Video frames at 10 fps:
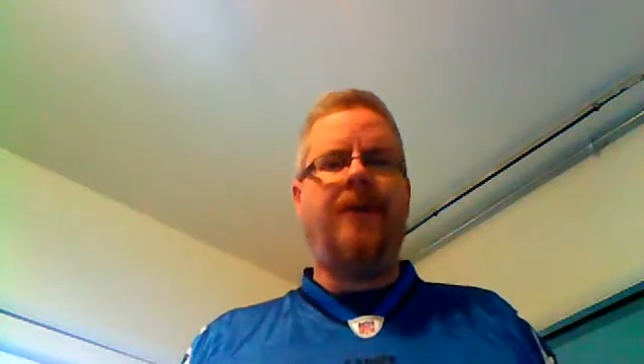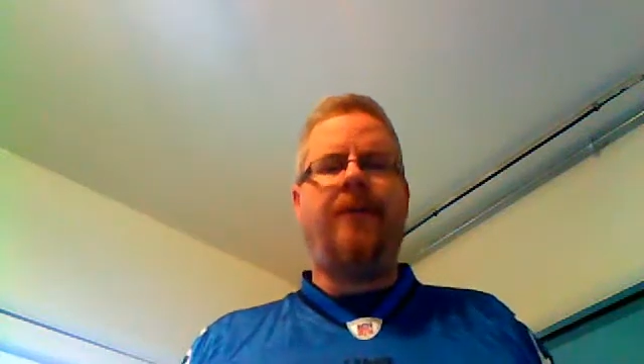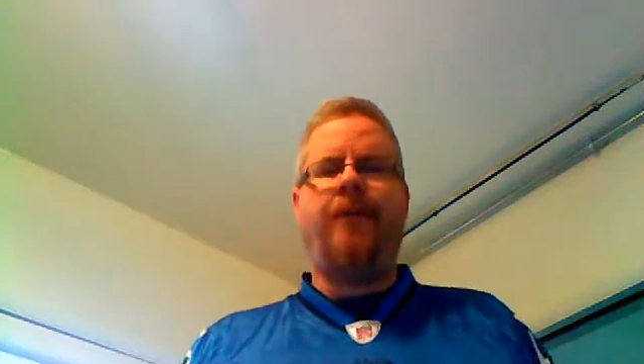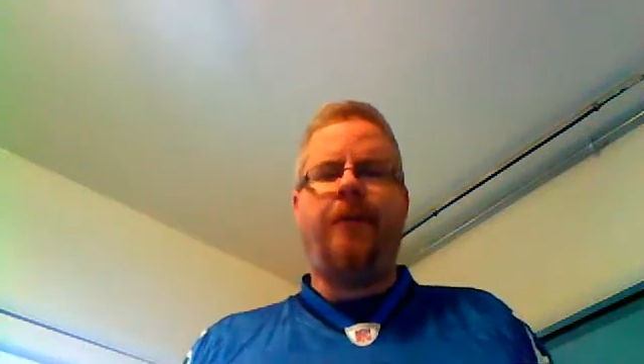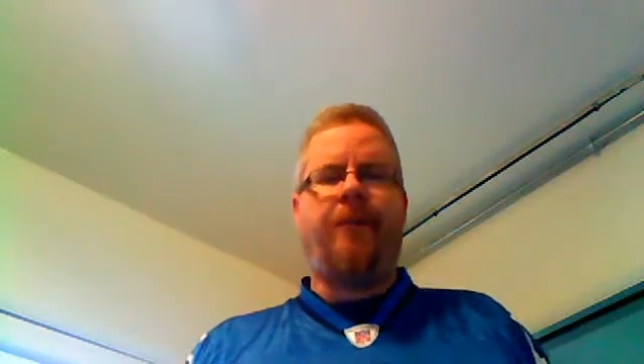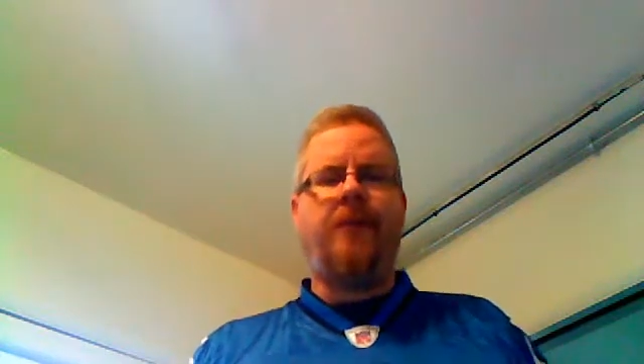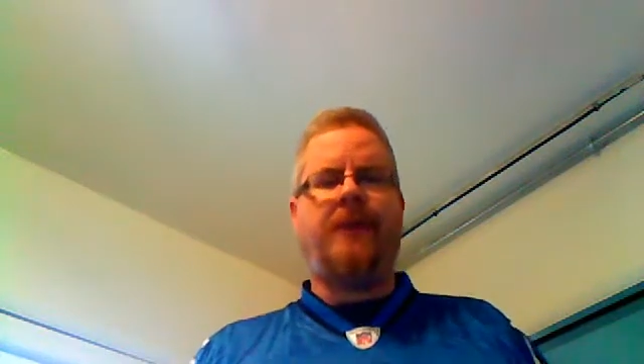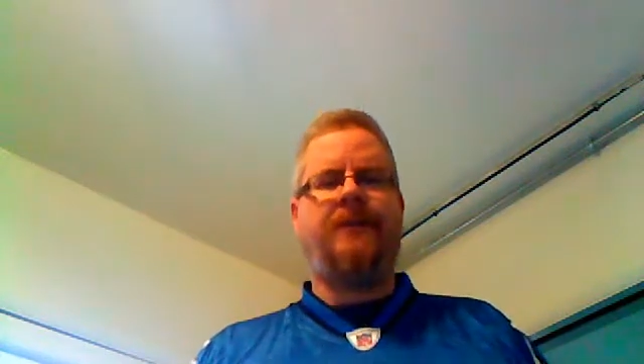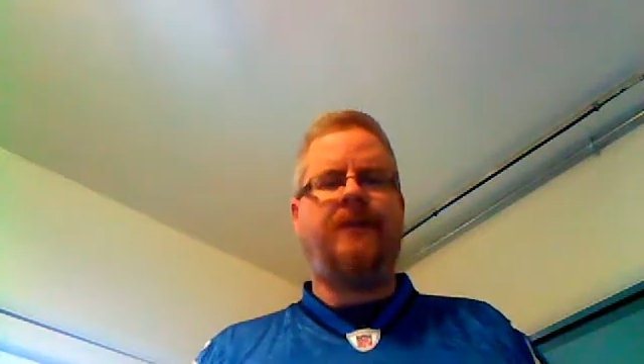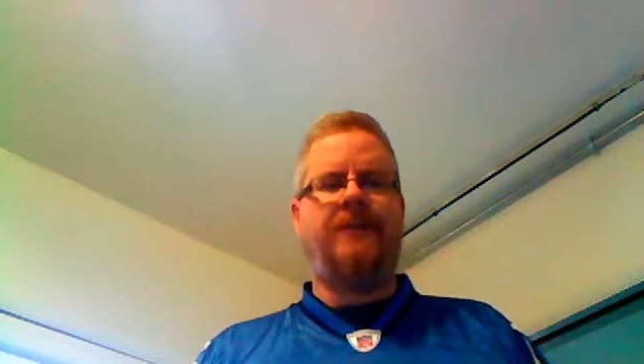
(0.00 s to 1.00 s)
Their
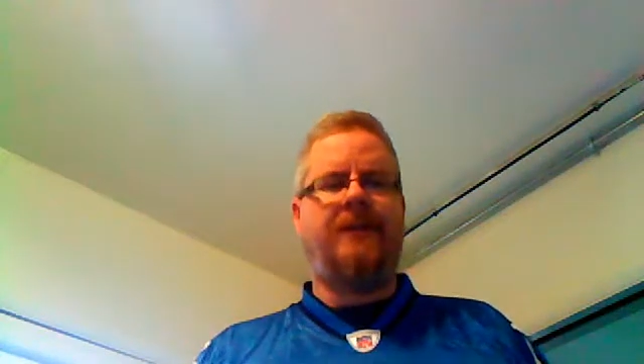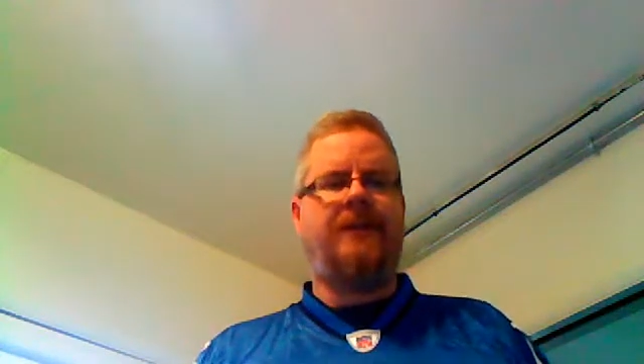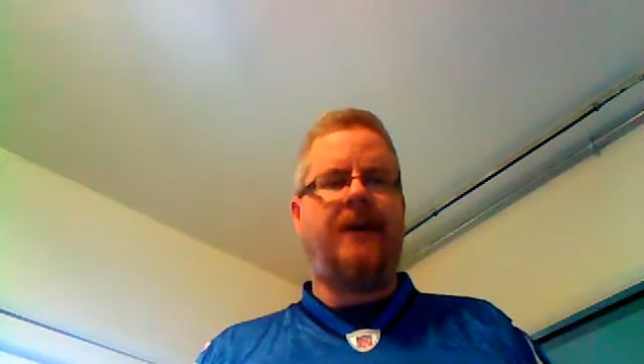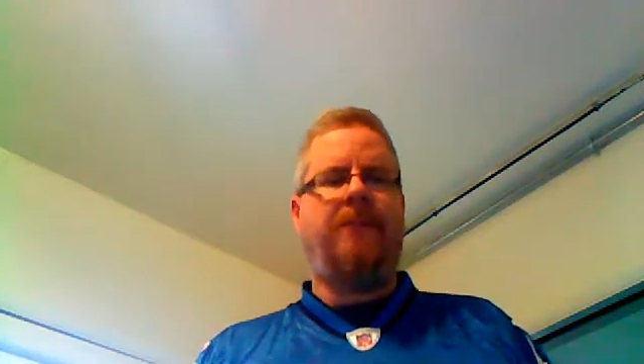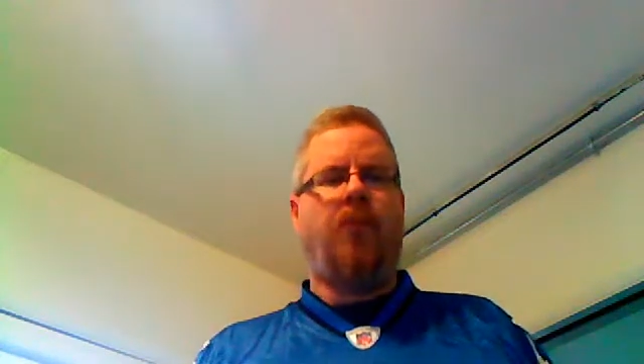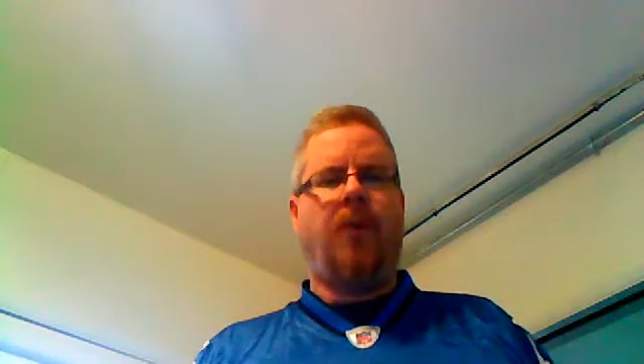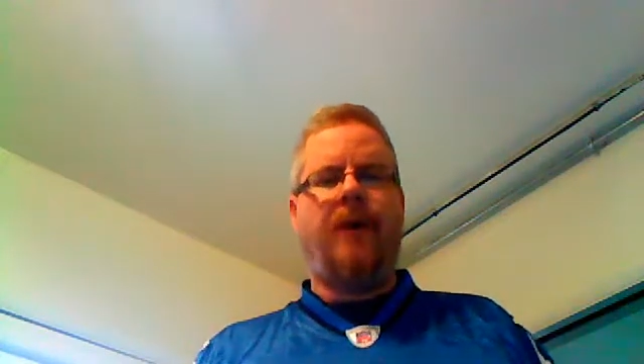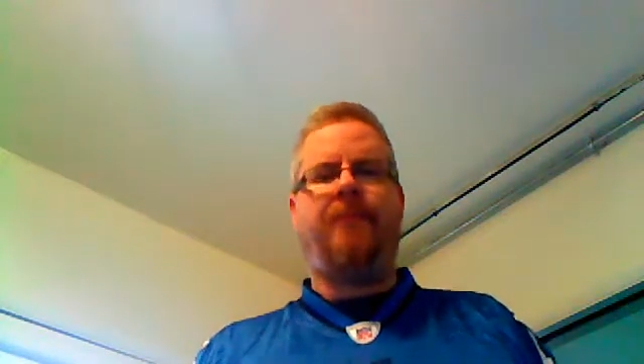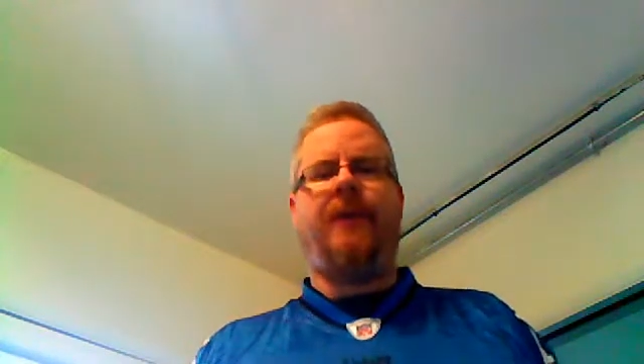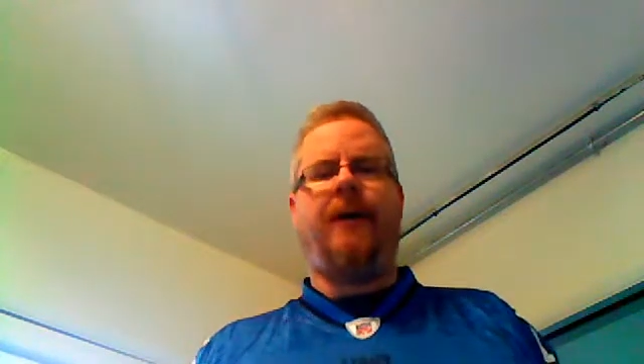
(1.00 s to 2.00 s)
focus is to stop
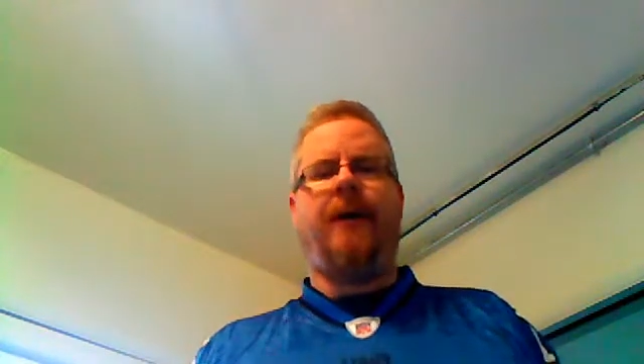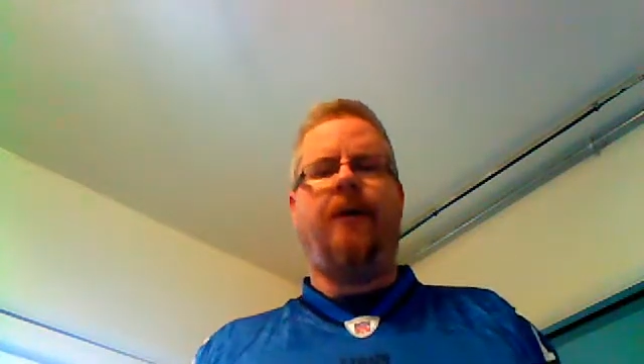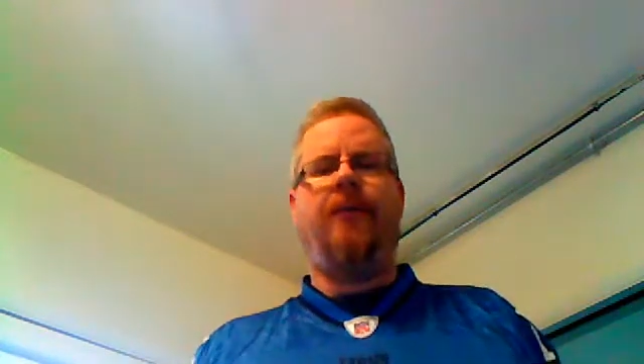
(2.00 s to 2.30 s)
one player,